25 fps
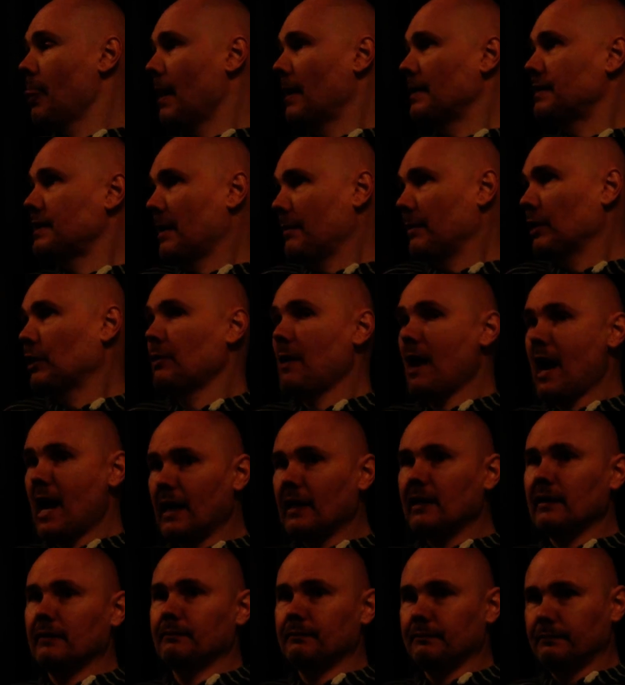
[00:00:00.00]

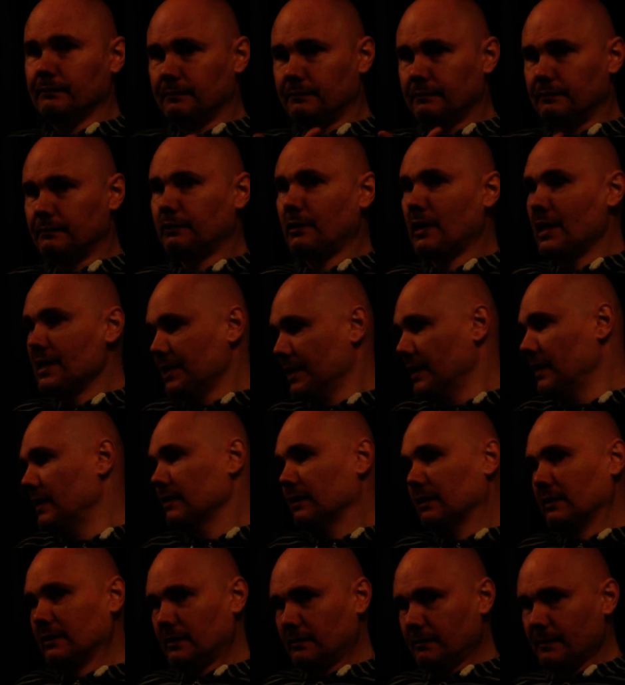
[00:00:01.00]
Democratic
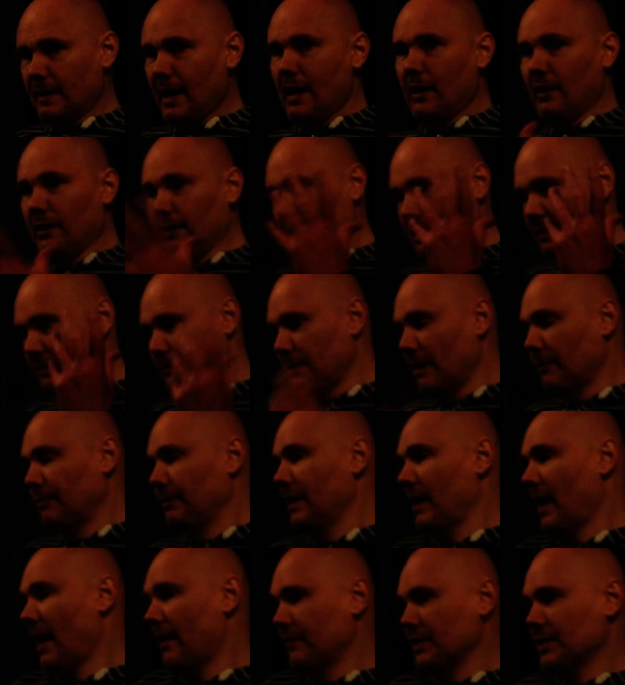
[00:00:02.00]
president, mayor, it's
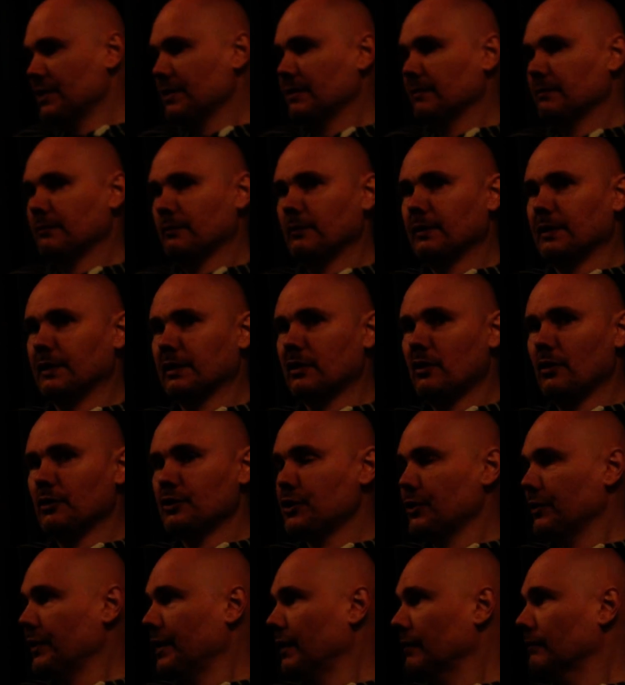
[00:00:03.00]
pretty obvious with the
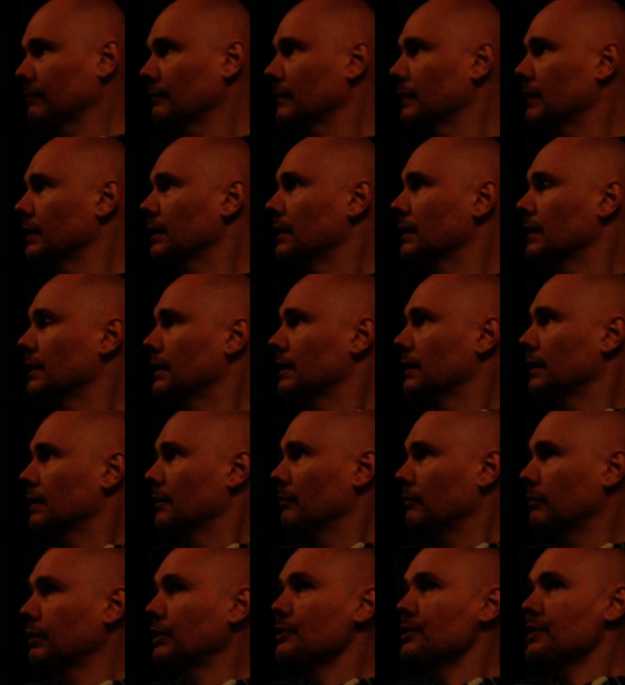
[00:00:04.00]
culture there.
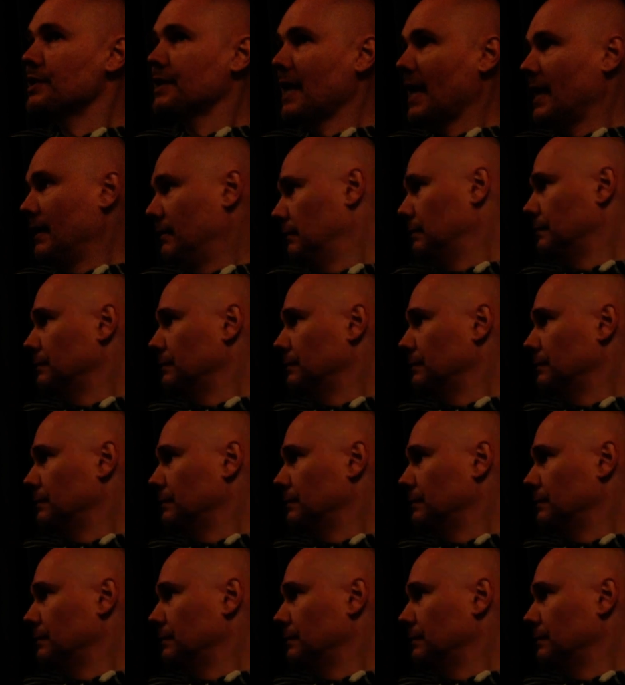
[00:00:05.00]
Blue state.